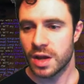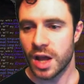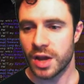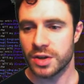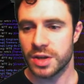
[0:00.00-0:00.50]

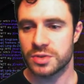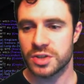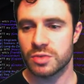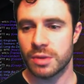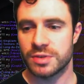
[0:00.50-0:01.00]
and I use
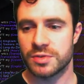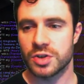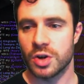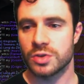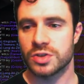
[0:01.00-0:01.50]
Disruptive
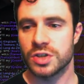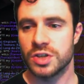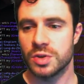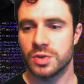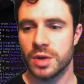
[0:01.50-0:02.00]
Shot,
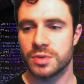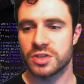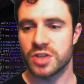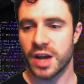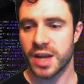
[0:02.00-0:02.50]
you'll notice
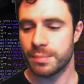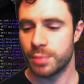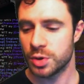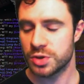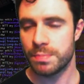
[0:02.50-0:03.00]
that I get
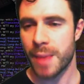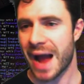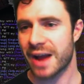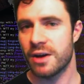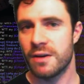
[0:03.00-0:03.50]
pushed
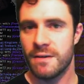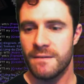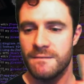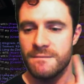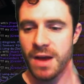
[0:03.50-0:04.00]
back
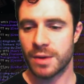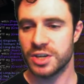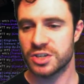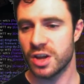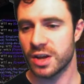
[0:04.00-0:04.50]
very
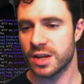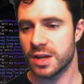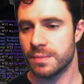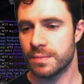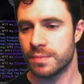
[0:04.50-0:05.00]
slightly.
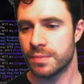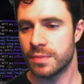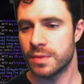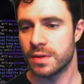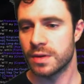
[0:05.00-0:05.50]

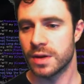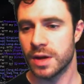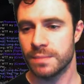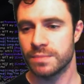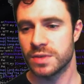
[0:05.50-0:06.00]

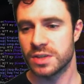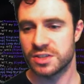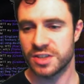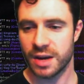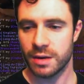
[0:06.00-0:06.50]
Okay?
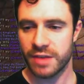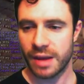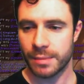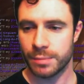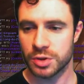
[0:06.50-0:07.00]
See how I've now
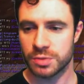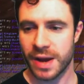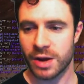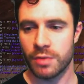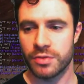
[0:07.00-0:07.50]
been pushed
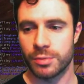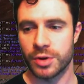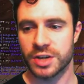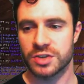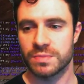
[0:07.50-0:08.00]
back off the
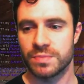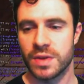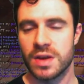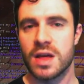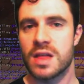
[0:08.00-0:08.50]
bricks?
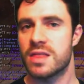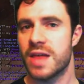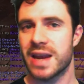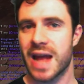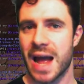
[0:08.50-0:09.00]

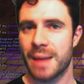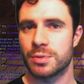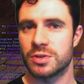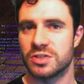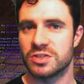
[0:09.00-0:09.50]
That
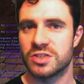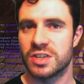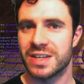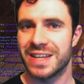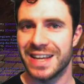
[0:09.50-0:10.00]
happens
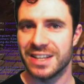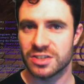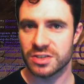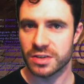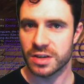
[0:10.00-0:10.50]

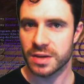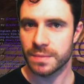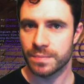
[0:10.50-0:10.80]
instantly.